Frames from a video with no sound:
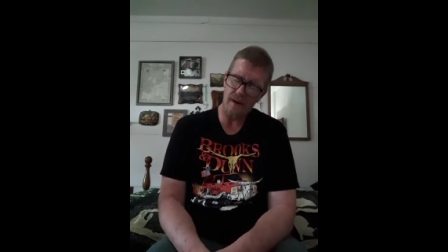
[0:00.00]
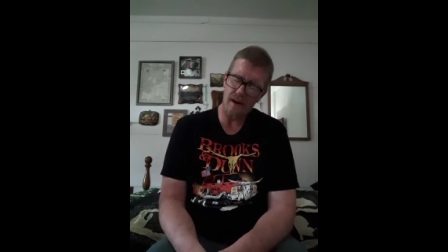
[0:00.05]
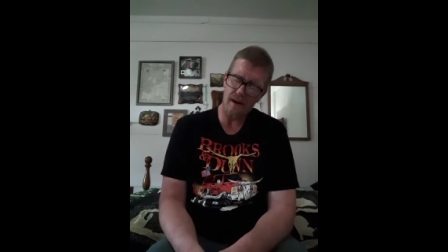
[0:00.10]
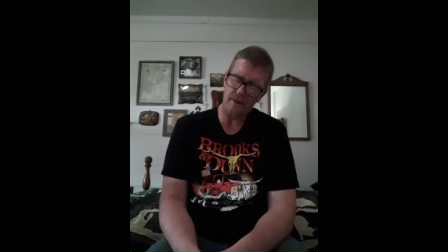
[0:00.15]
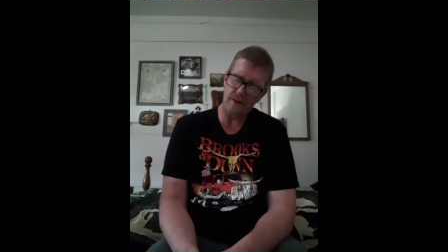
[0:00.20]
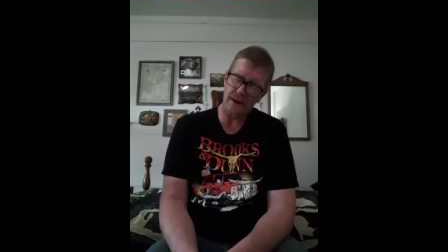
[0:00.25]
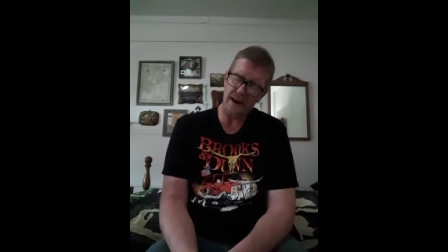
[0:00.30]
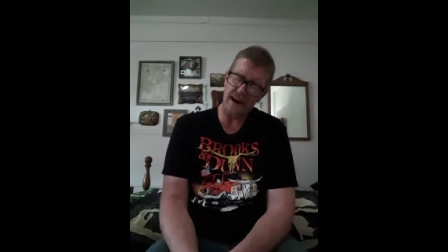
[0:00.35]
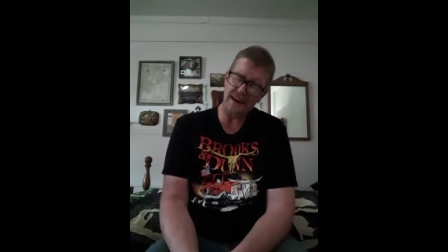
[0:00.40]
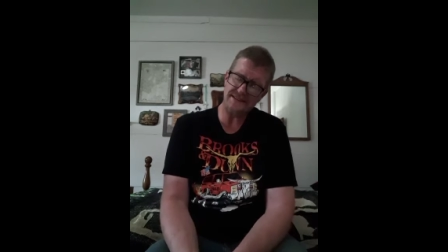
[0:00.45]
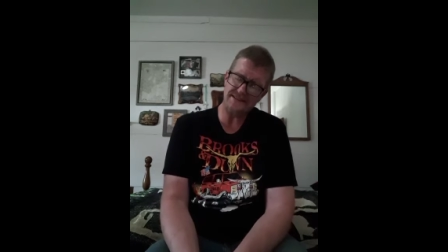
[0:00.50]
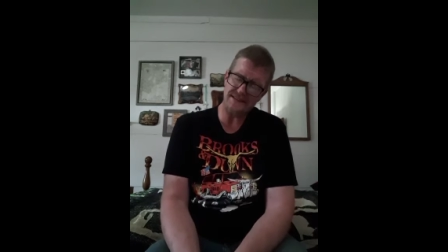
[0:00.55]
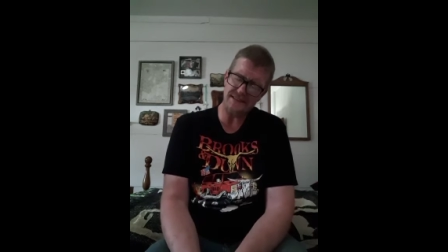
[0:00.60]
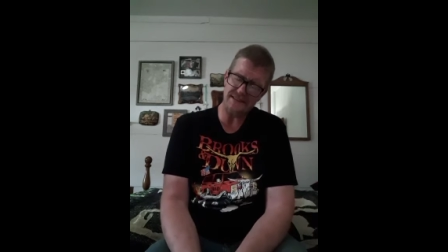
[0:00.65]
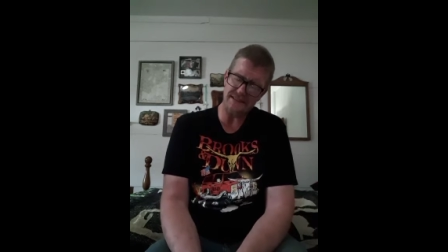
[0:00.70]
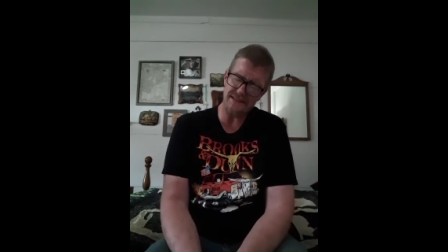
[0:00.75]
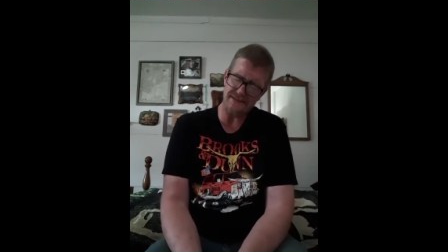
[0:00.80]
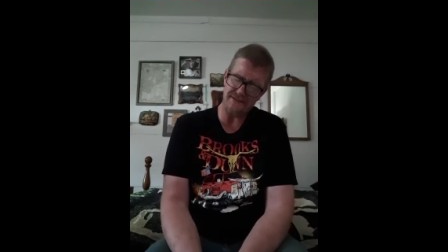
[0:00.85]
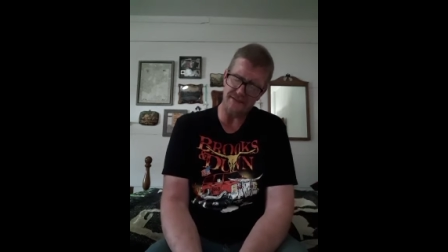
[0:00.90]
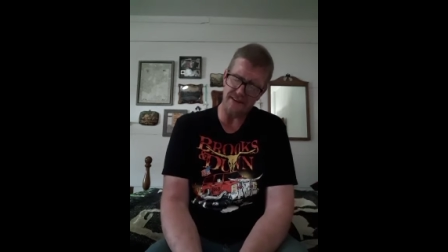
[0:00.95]
I would ask that
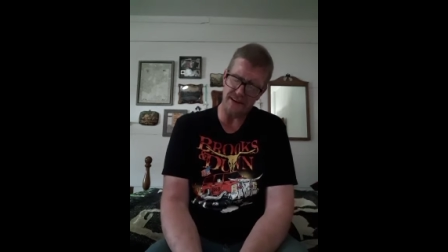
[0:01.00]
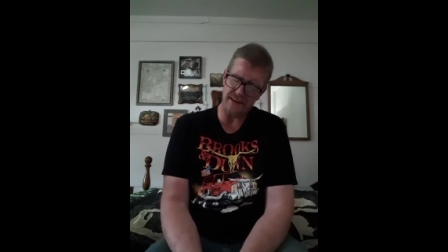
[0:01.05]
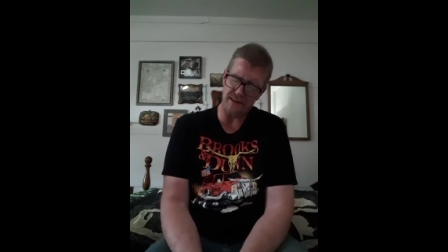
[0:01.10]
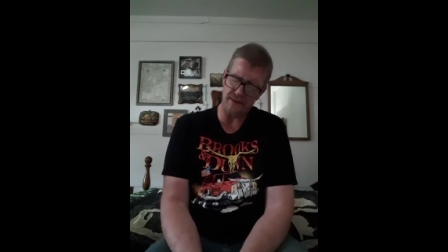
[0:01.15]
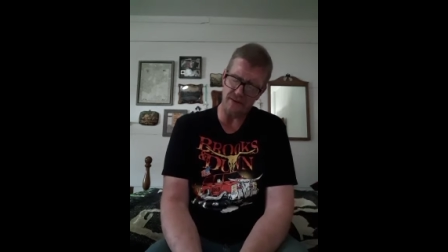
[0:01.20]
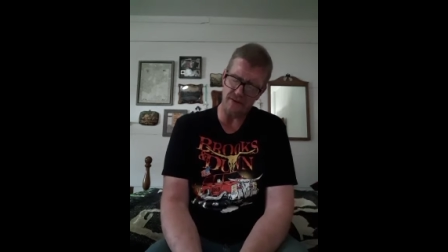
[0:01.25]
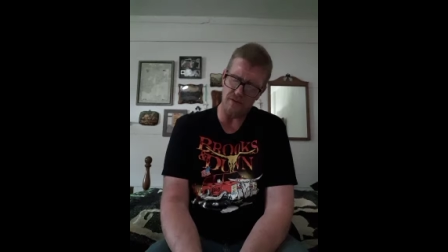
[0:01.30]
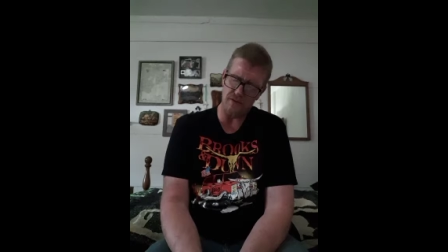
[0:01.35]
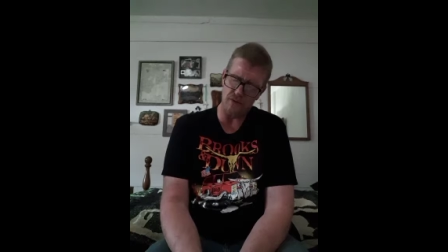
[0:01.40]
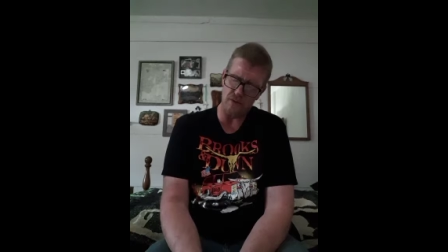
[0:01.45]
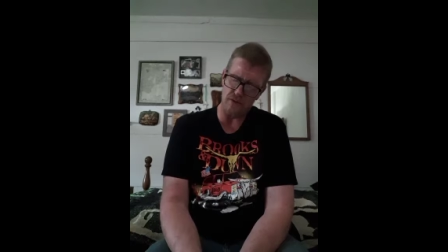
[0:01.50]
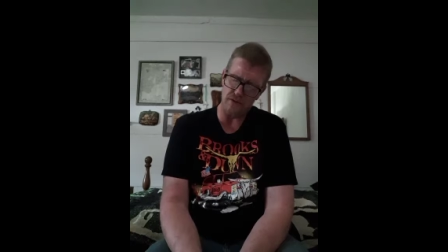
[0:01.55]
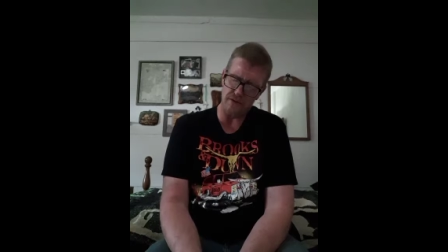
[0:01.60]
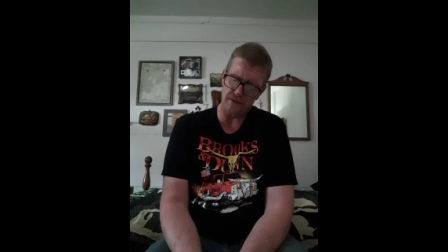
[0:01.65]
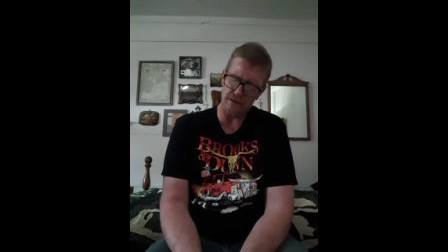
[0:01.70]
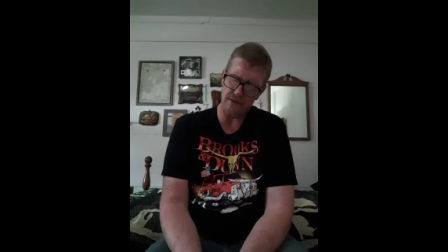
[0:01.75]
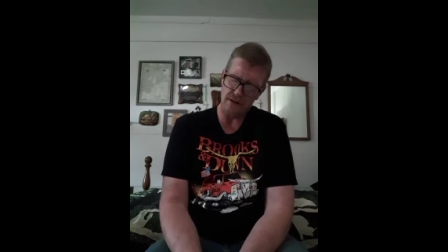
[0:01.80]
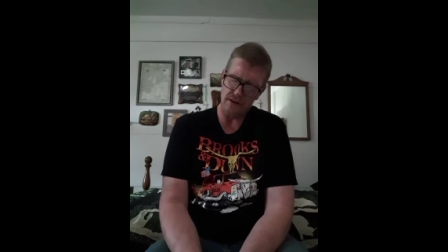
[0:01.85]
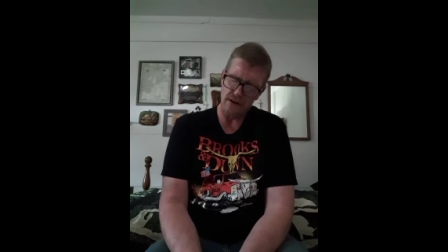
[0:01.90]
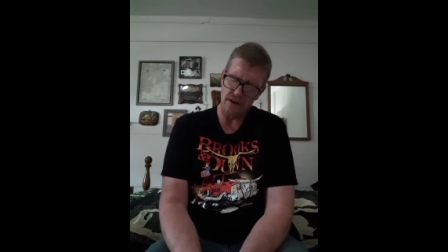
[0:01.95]
this video, Lord,
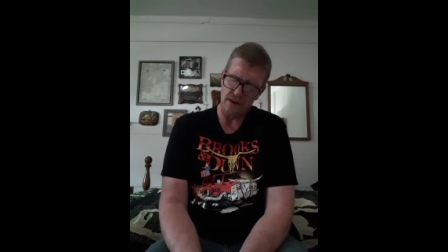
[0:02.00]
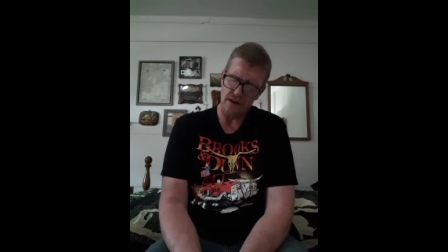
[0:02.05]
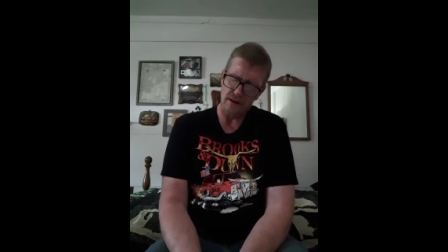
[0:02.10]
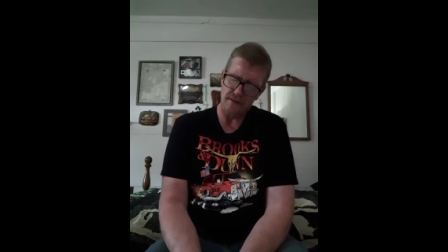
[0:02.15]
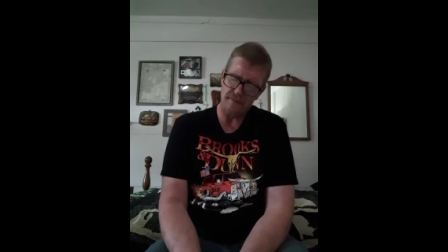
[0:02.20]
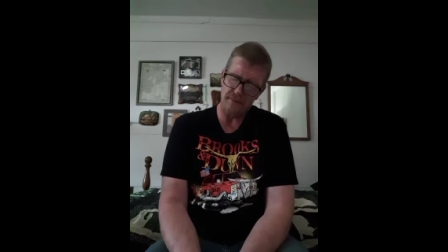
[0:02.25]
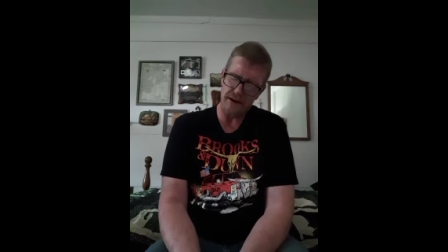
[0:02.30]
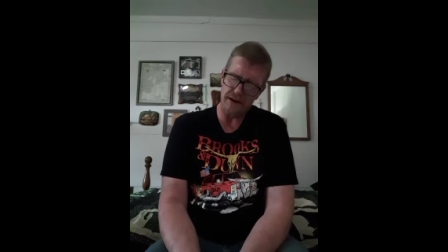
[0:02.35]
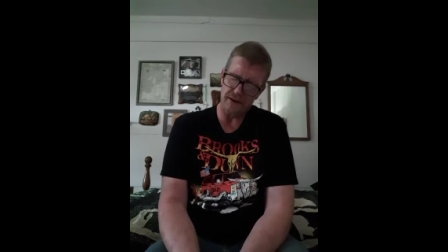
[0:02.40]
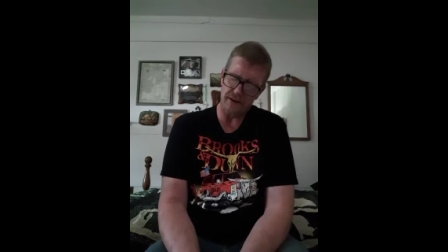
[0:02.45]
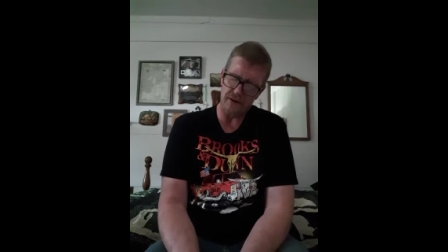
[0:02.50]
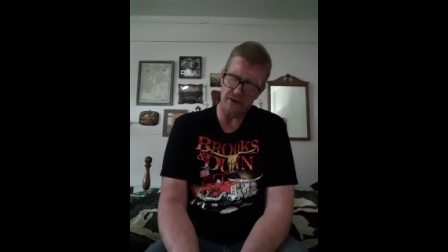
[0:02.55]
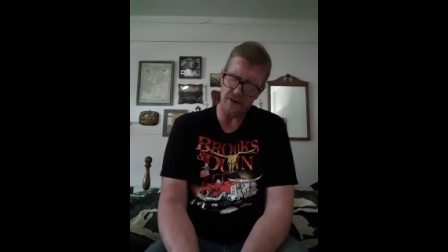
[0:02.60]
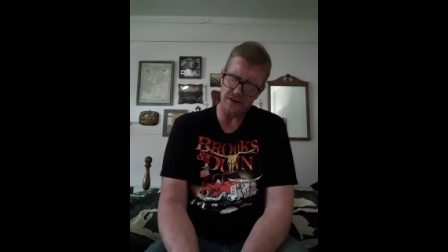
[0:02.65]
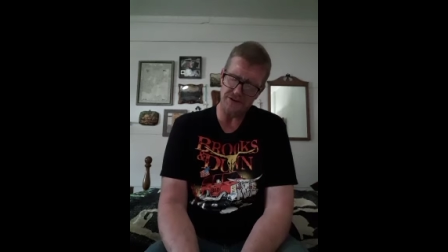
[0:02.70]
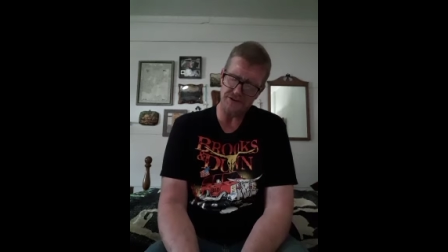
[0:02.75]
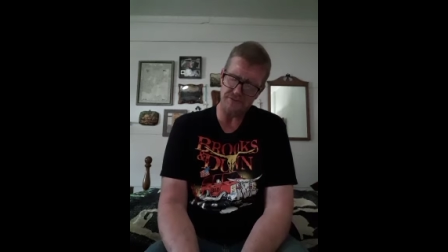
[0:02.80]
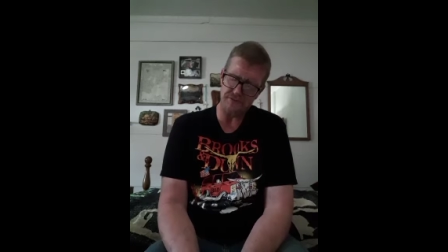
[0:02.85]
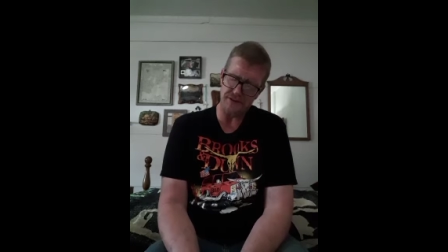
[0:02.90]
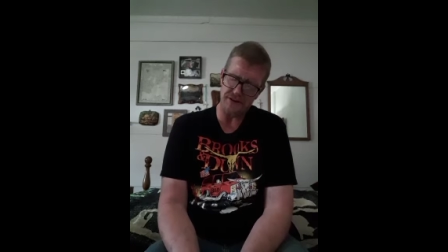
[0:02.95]
be a
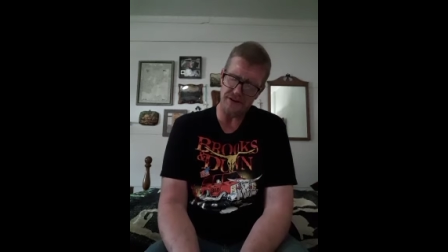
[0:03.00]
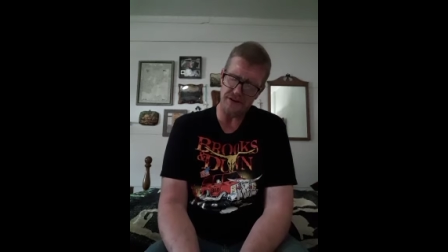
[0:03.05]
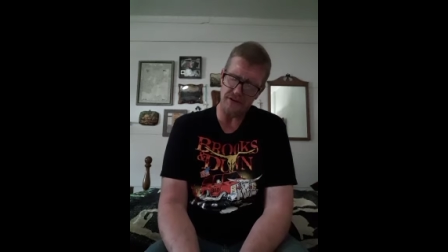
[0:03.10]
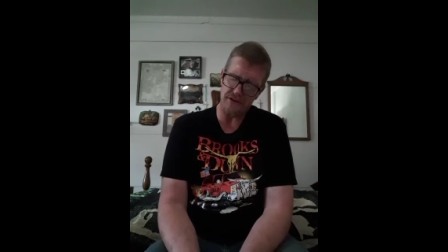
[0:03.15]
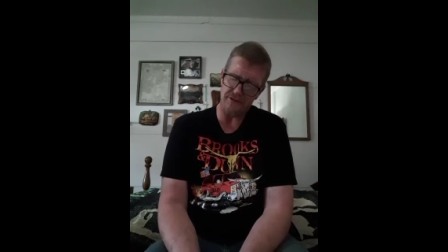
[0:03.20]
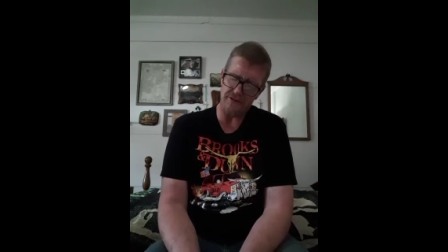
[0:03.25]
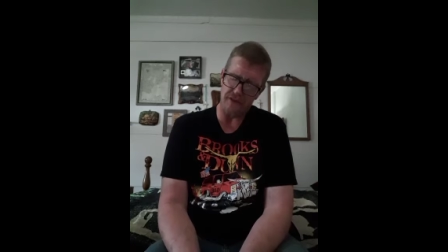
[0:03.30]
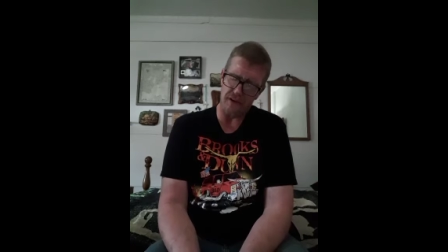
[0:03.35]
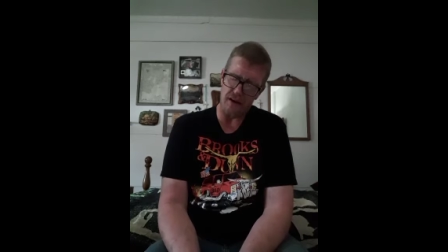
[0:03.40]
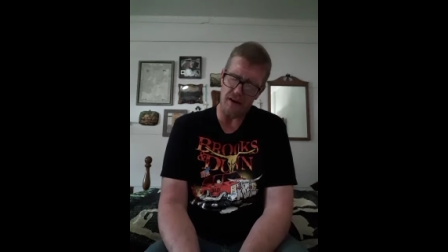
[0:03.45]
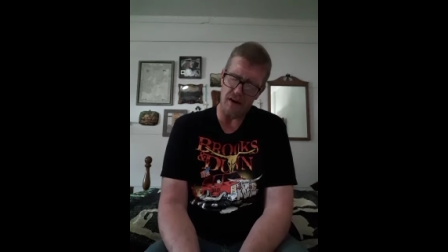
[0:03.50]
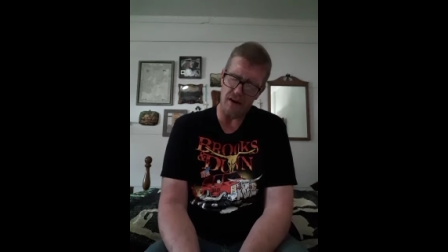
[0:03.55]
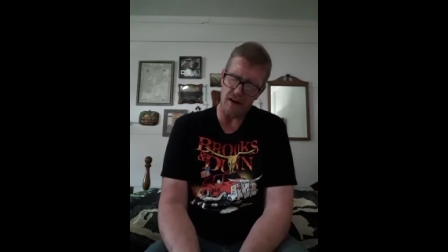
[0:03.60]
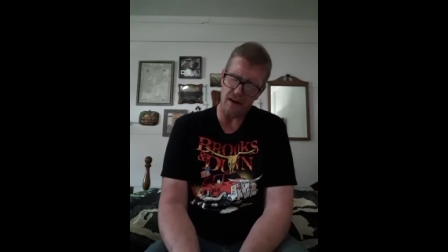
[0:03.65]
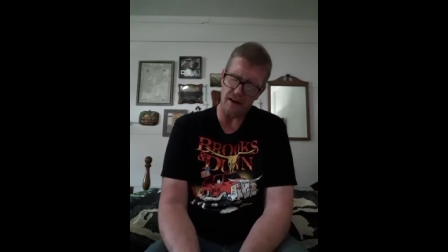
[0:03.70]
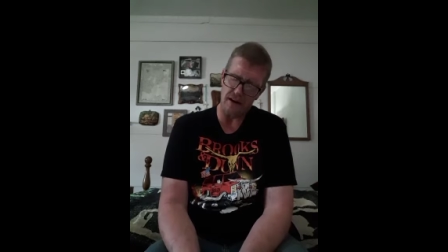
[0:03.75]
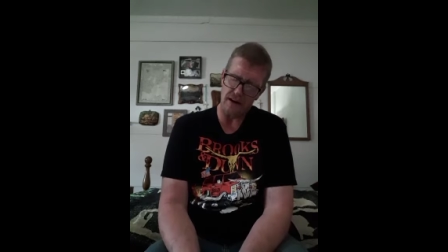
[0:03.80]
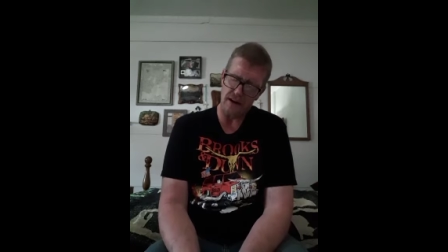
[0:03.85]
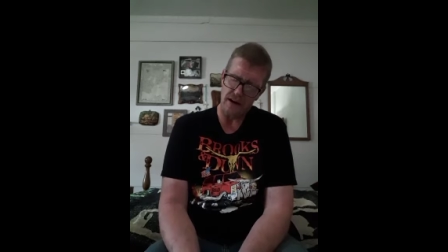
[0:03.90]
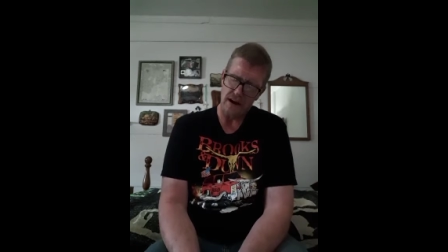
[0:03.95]
nourishment to your flock.